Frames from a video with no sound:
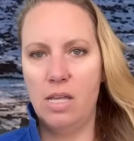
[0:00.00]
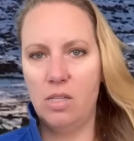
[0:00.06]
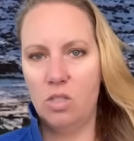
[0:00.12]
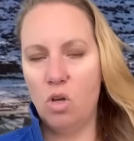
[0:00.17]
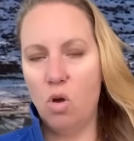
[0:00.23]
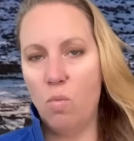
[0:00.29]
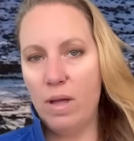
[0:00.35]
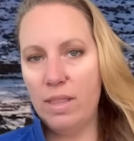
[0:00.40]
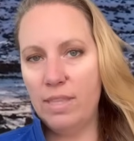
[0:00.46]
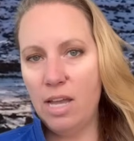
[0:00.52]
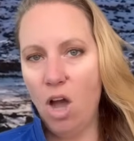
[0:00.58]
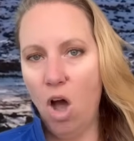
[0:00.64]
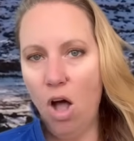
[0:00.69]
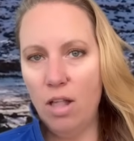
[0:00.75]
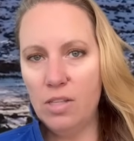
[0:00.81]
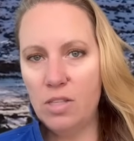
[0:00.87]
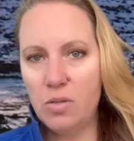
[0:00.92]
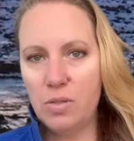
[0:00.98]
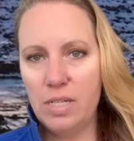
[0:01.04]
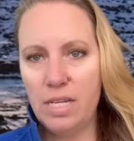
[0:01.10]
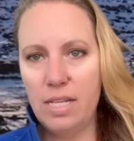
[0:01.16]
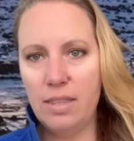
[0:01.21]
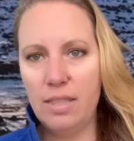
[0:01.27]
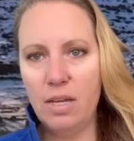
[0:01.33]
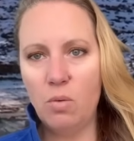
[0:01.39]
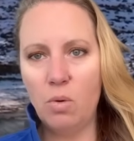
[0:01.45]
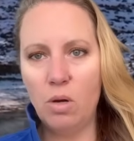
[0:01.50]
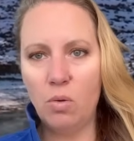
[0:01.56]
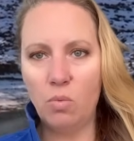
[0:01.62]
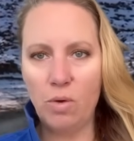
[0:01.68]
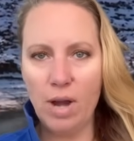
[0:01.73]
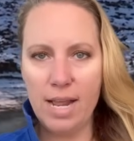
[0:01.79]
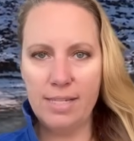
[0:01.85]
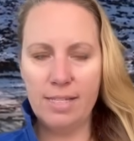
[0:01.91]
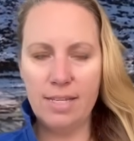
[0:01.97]
So what they also did, they were
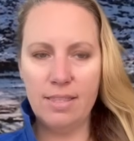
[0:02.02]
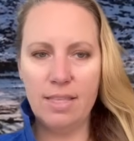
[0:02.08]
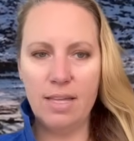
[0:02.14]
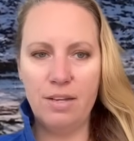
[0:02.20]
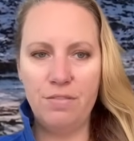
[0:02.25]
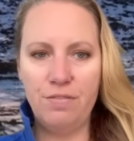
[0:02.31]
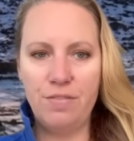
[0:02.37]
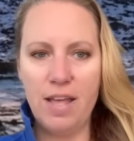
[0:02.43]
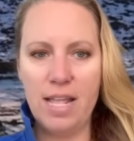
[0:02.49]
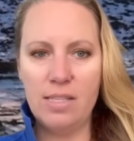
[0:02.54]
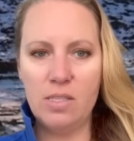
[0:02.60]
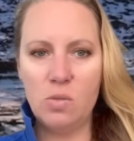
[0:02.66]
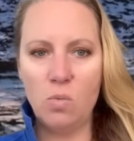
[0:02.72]
raising the defense